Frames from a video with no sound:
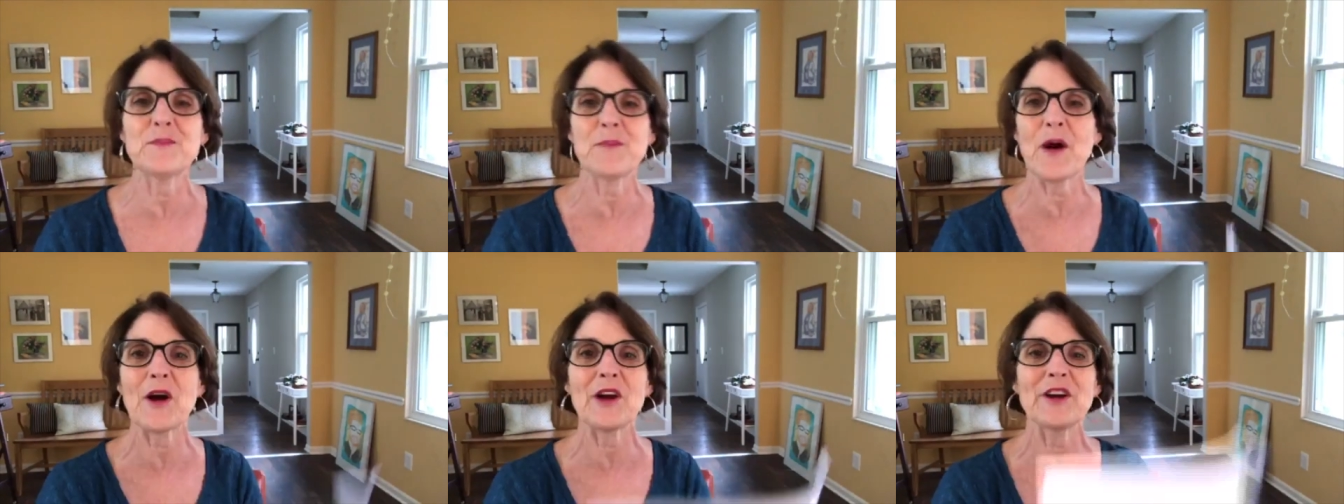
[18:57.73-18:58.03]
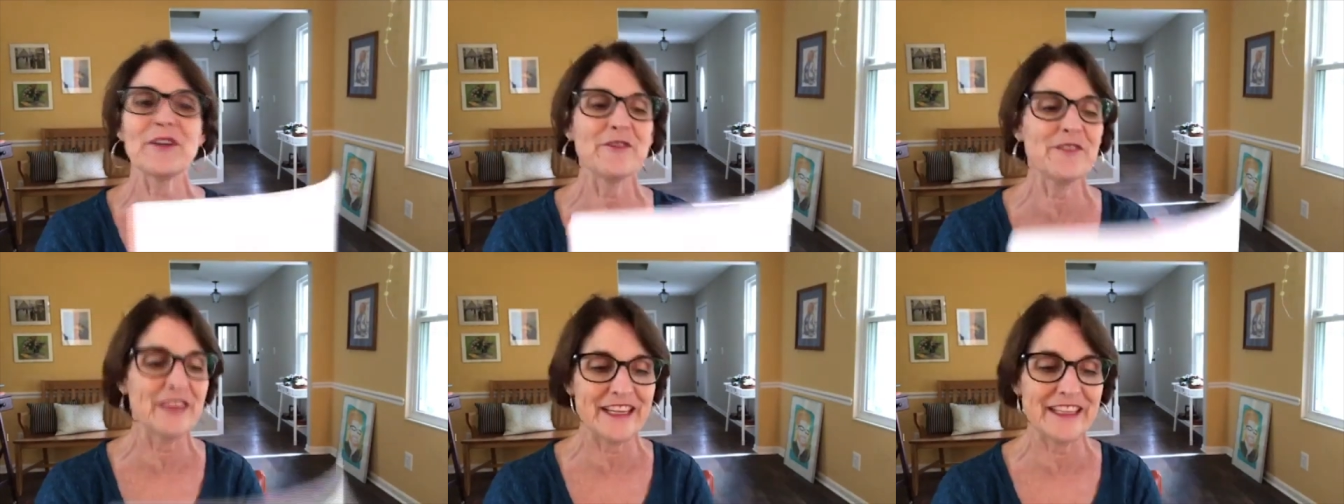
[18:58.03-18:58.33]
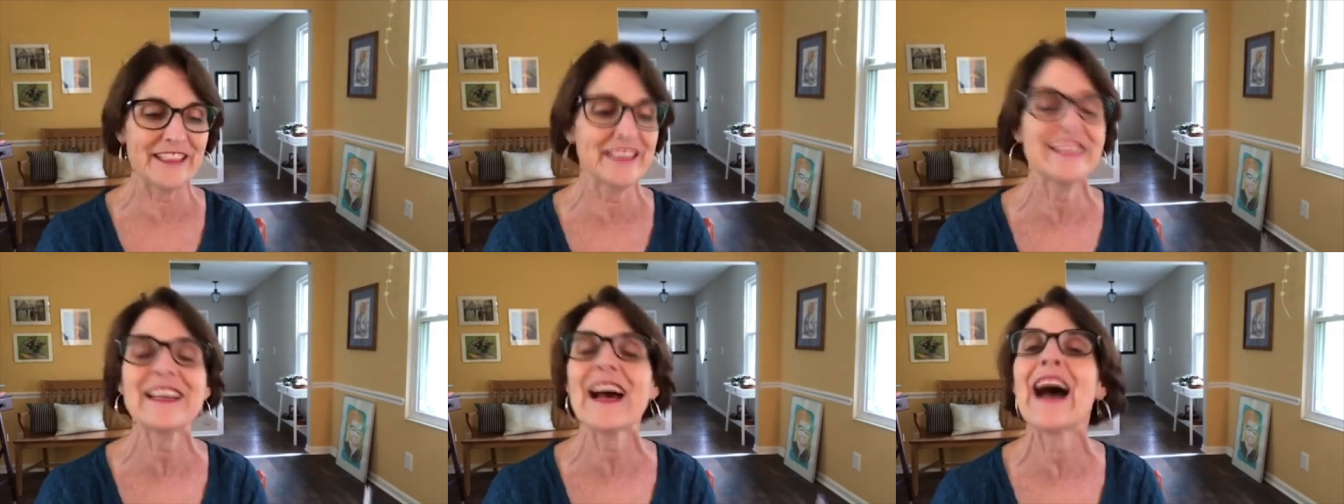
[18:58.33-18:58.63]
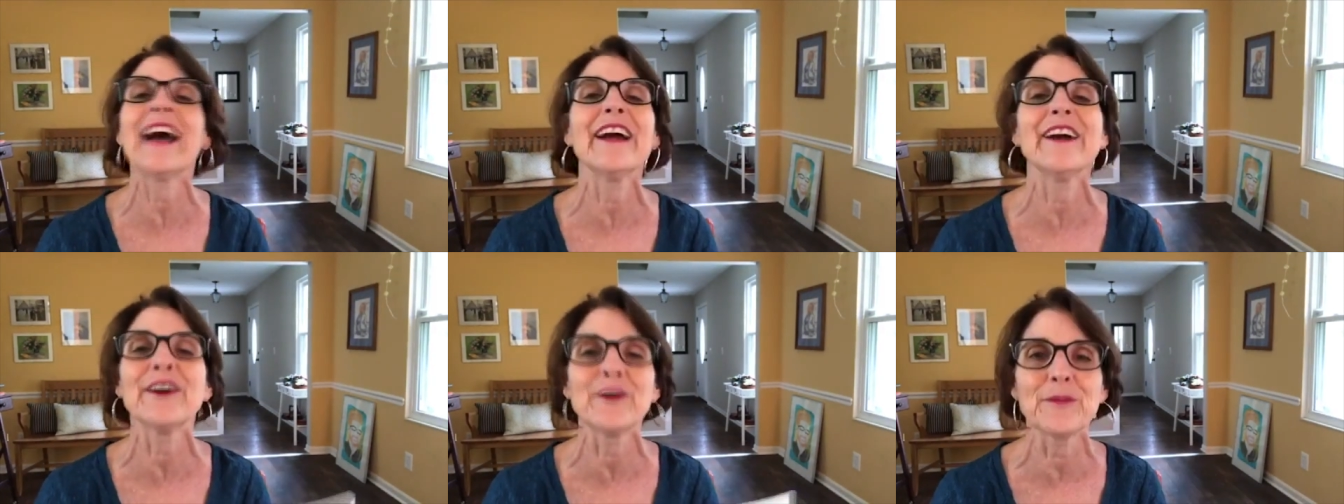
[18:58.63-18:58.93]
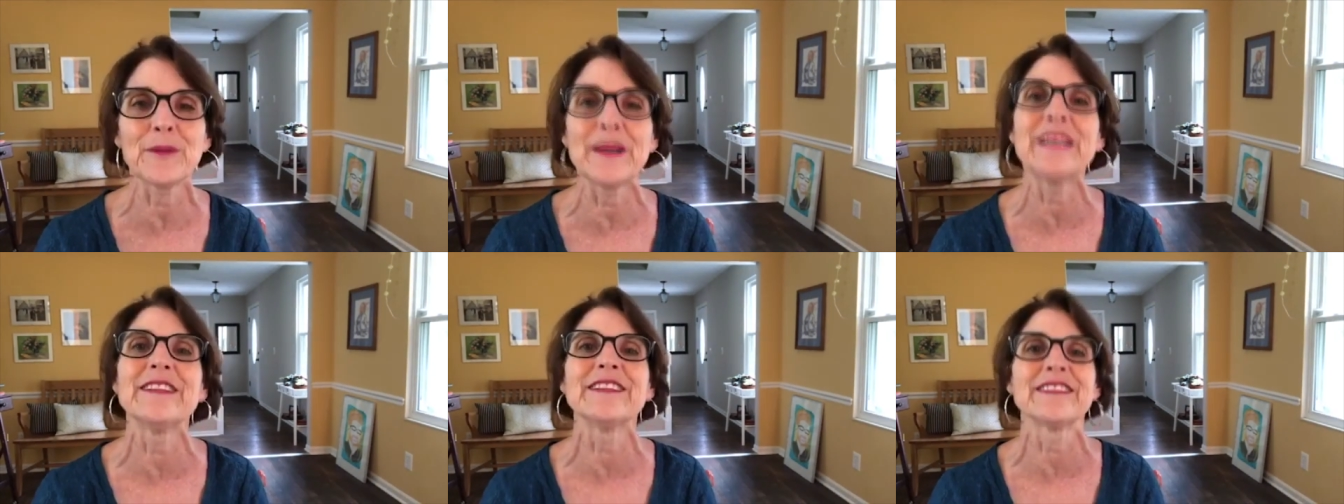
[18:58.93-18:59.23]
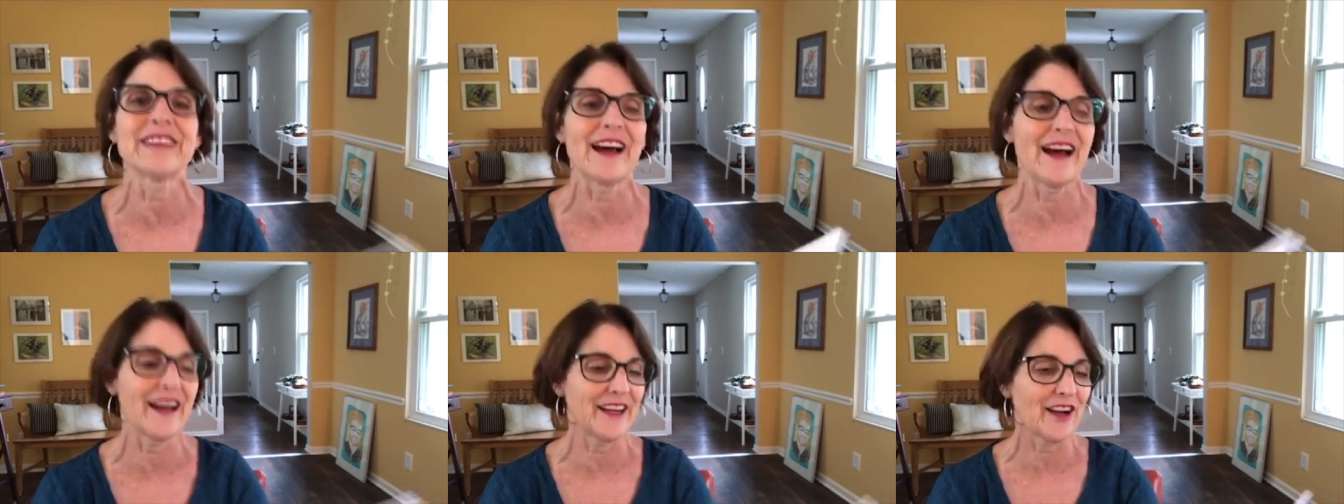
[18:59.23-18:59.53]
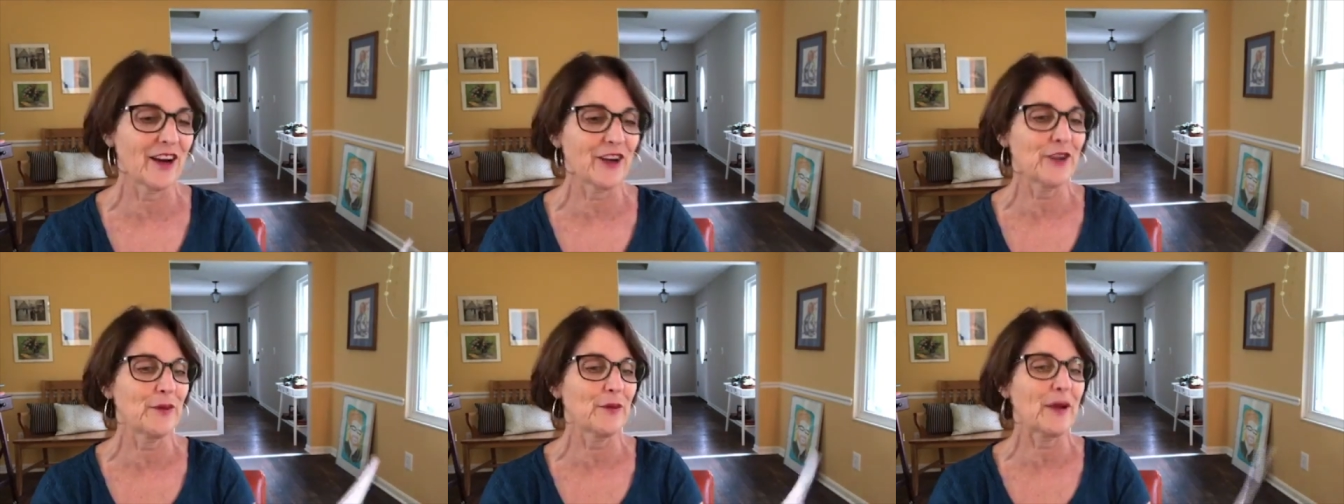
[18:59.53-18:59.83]
part of the entire redesign.
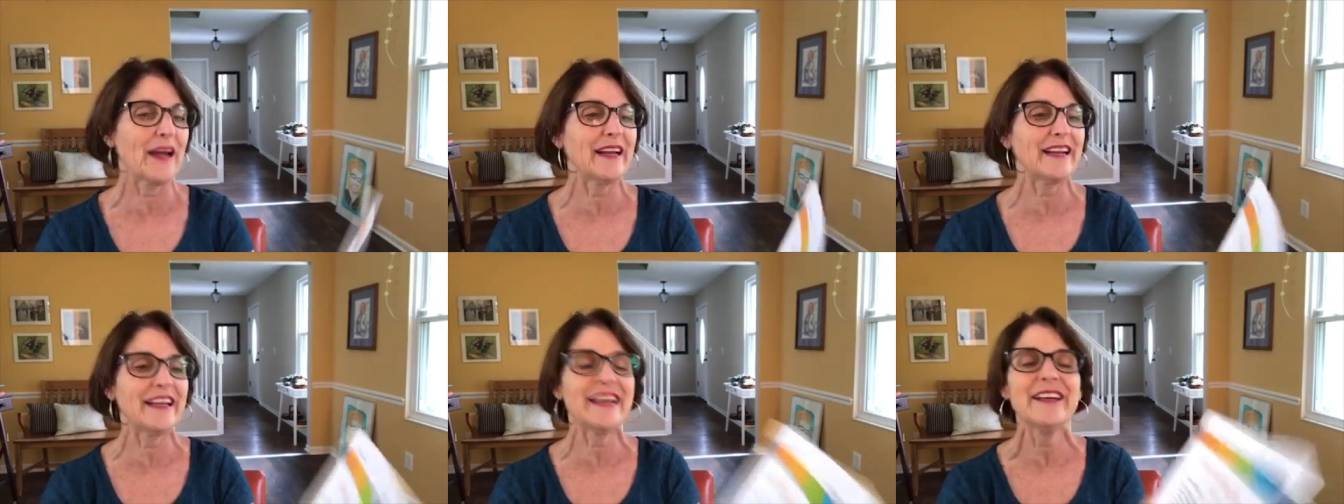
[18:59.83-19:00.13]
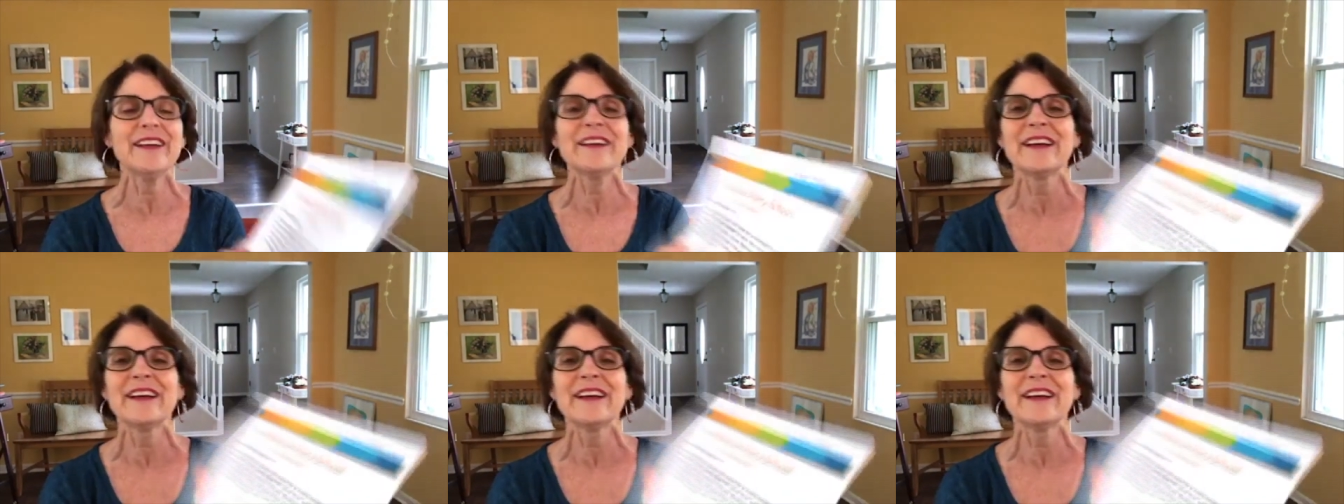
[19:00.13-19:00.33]
Are you ready?